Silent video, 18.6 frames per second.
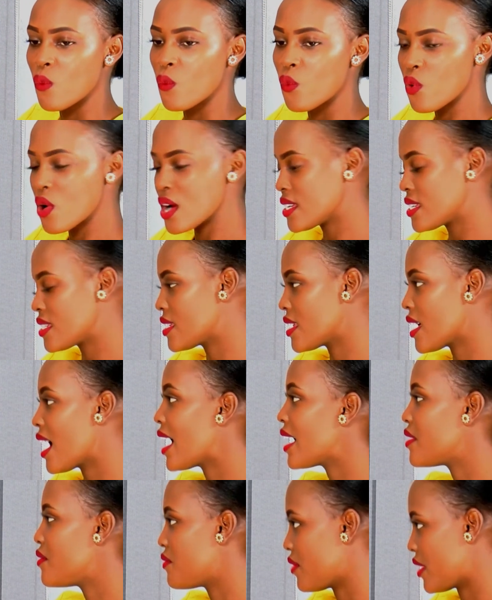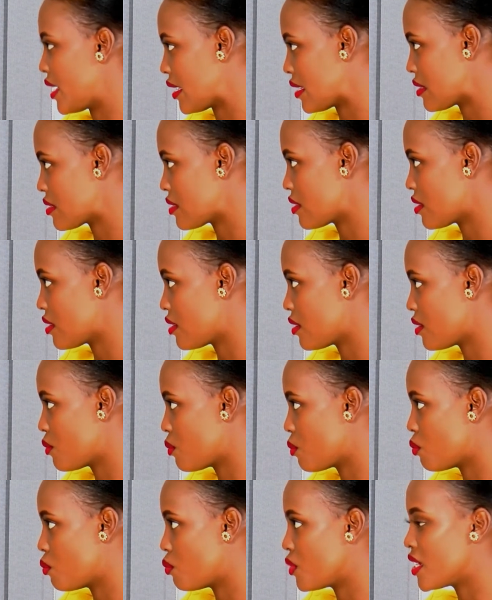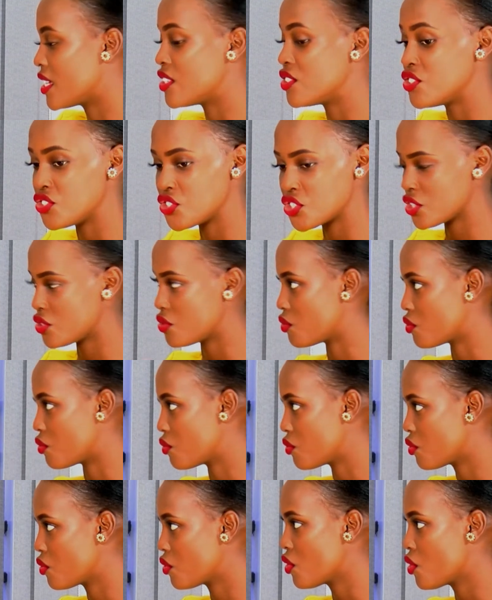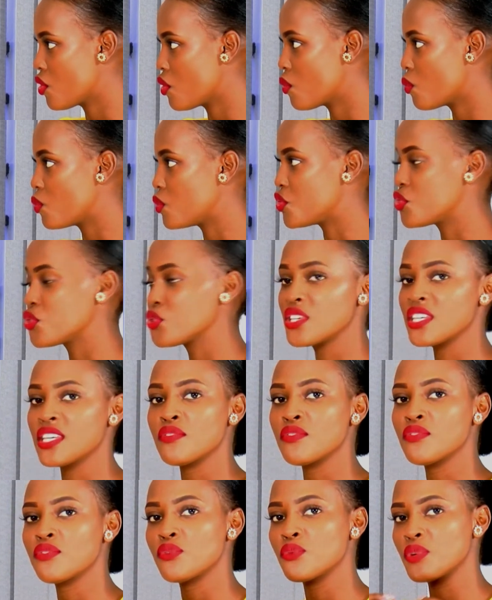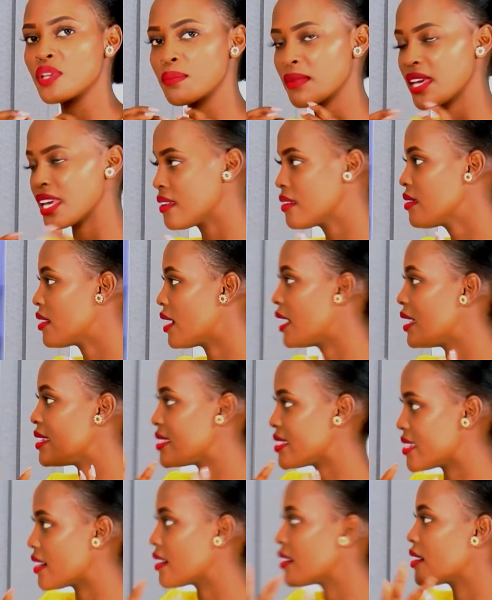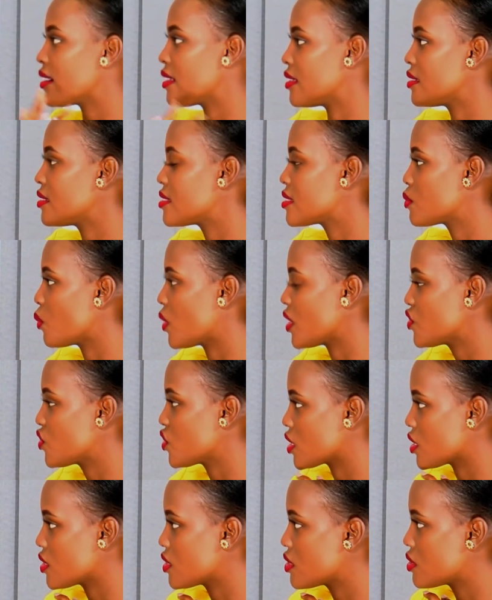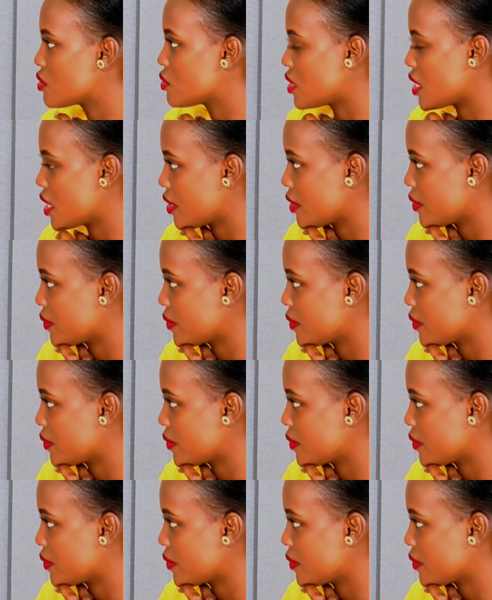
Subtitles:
what advice in general would you give women and young girls watching us today?